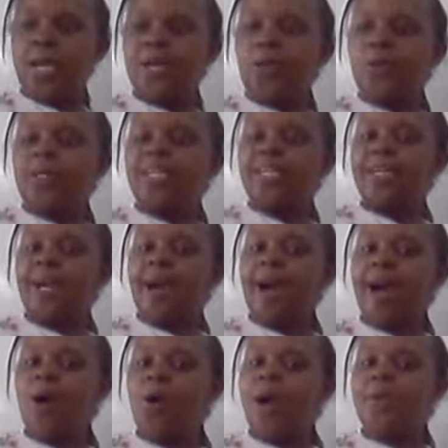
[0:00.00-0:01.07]
you are looking,
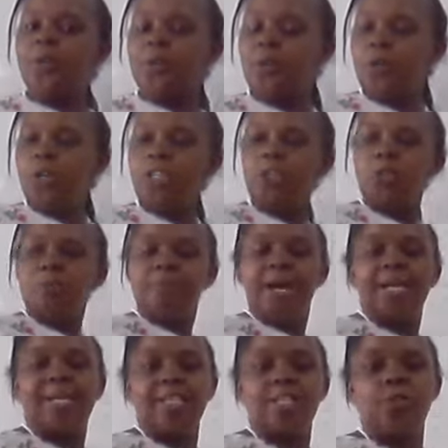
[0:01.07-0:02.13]
how are you going to
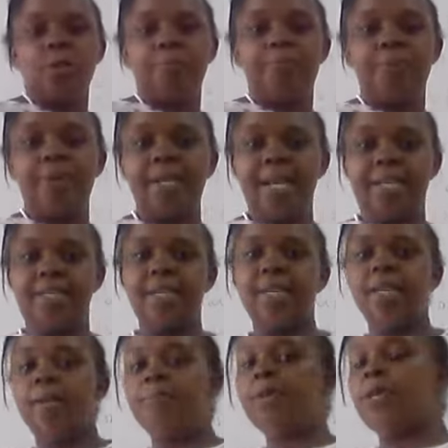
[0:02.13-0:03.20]
market your
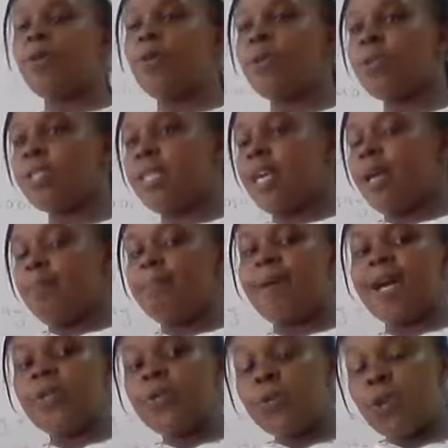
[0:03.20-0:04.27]
product? Because
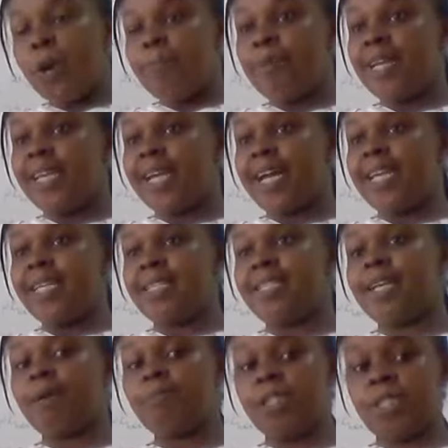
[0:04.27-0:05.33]
by you opening an
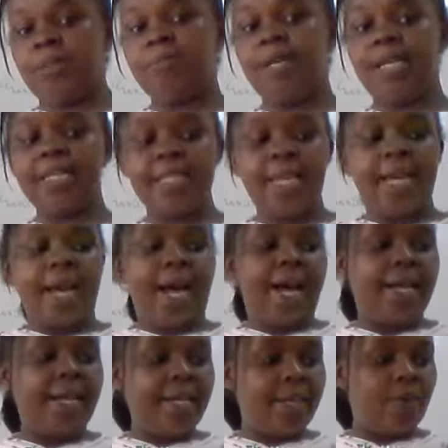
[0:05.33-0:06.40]
establishment
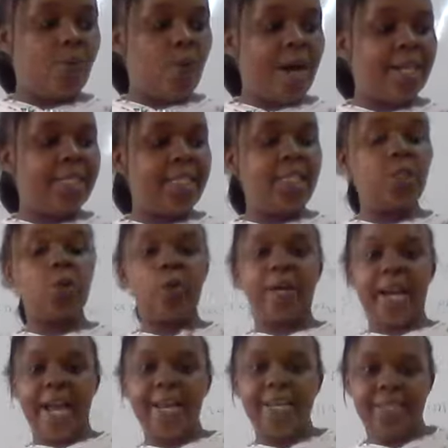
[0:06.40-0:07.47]
and wanting to
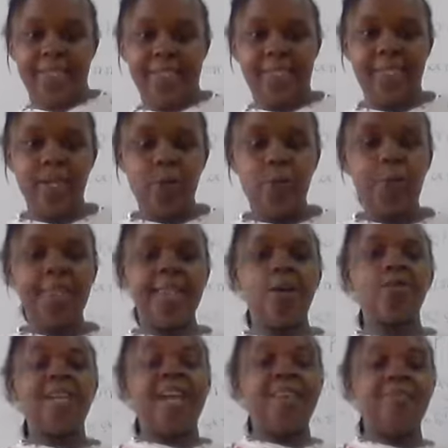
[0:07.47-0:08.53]
run it
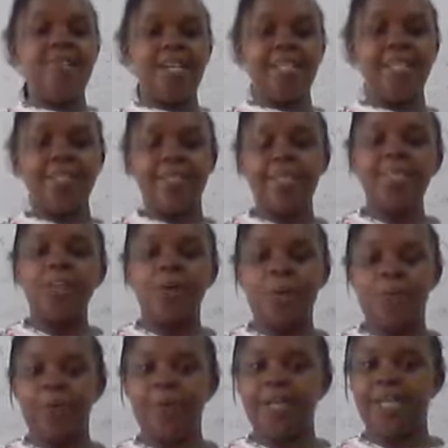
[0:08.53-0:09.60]
without advertising your
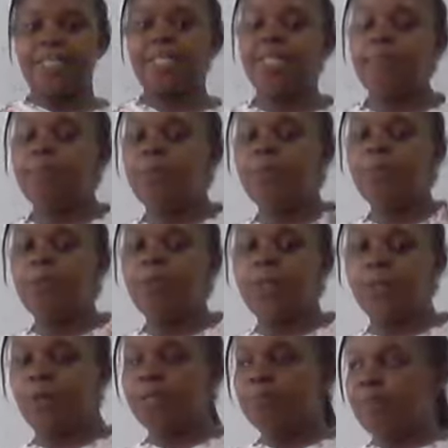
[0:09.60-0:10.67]
products, the people
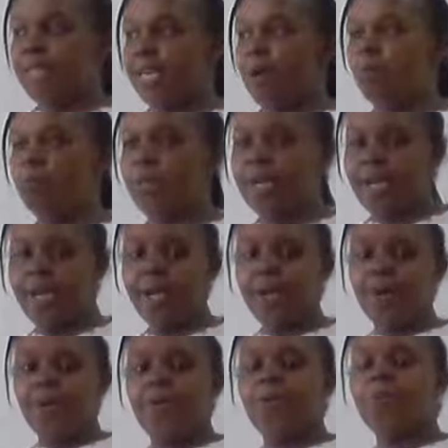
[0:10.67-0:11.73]
will not be aware
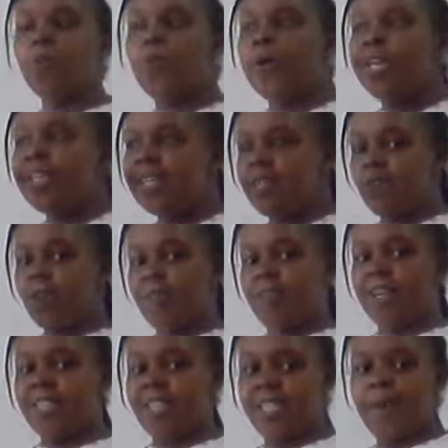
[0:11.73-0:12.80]
whether you
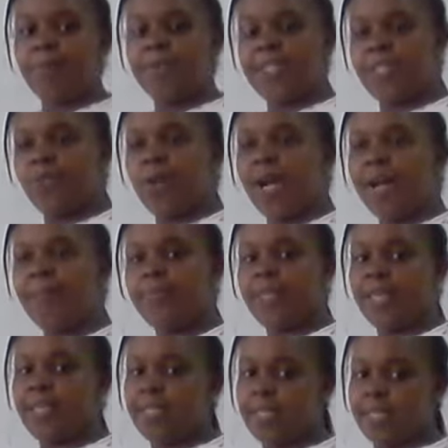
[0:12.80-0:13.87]
have established the
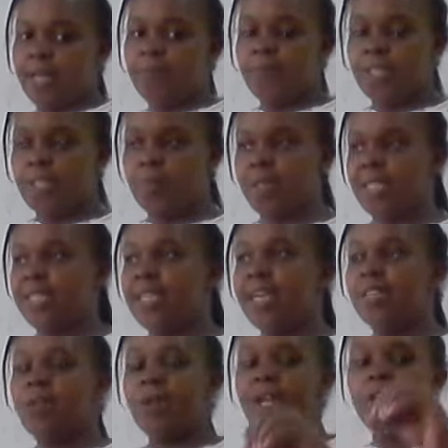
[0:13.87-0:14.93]
establishment.
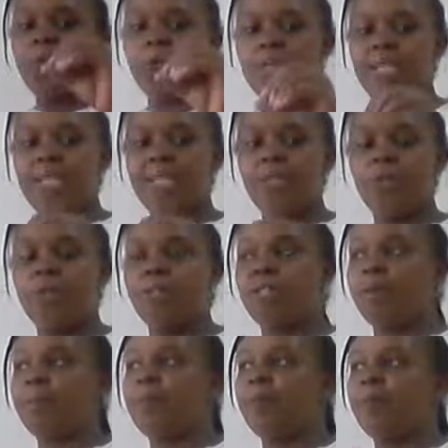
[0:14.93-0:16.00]
That's why you
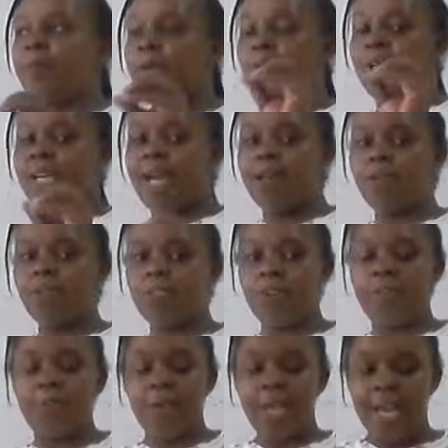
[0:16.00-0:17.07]
see people doing a lot
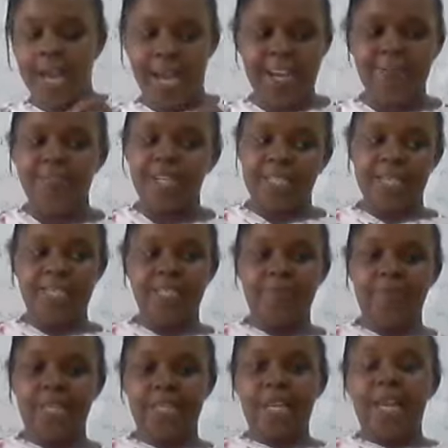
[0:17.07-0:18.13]
of
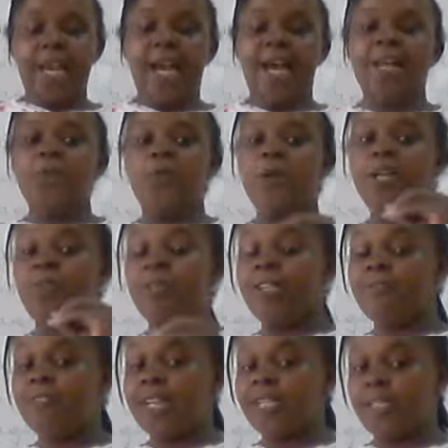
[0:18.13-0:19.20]
advertisement. And when you
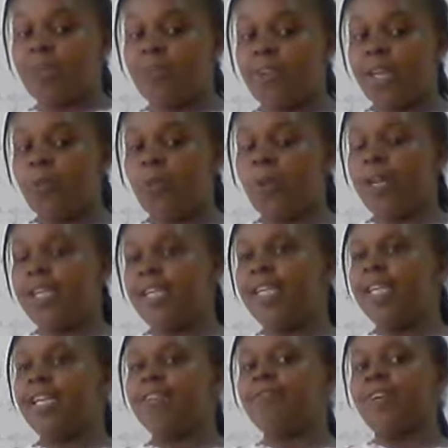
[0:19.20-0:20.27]
invest very well
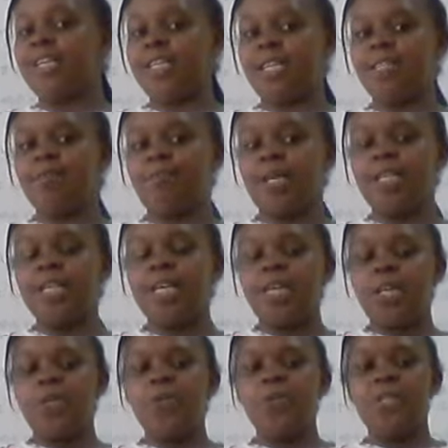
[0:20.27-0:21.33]
in advertisement,
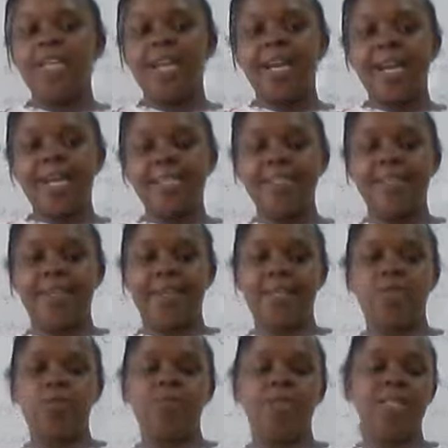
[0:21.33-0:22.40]
you realize the
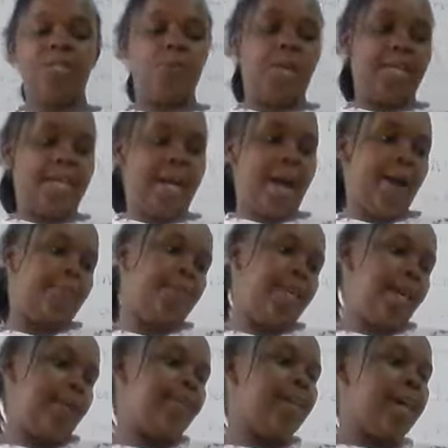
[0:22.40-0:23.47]
customers will come
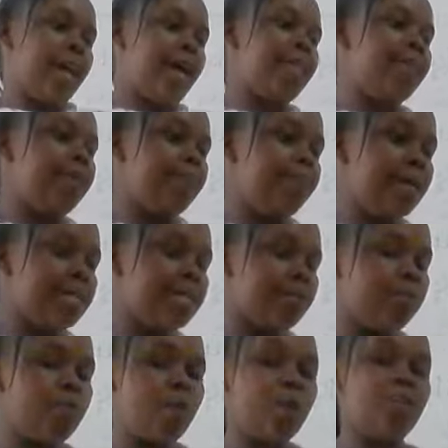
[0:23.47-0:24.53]
there. And the best
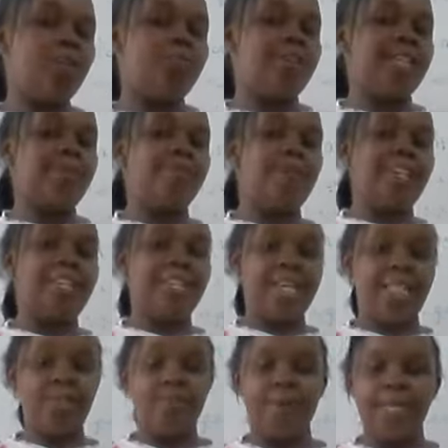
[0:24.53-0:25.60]
mode of
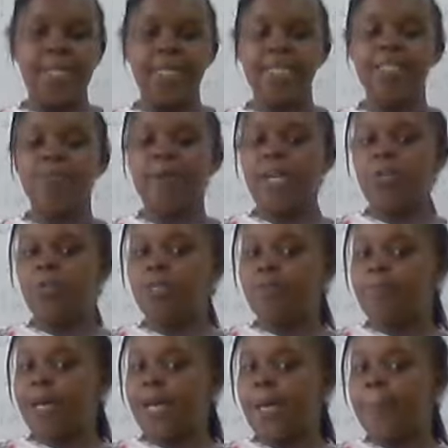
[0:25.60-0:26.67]
advertisement is
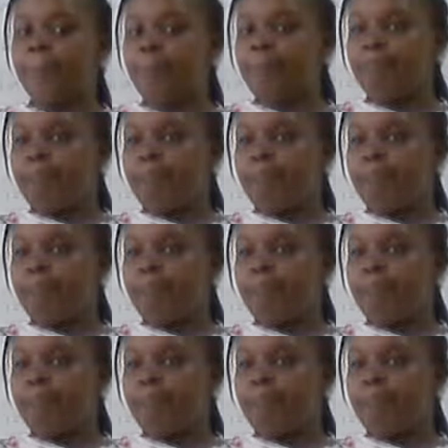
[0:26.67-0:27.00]
used by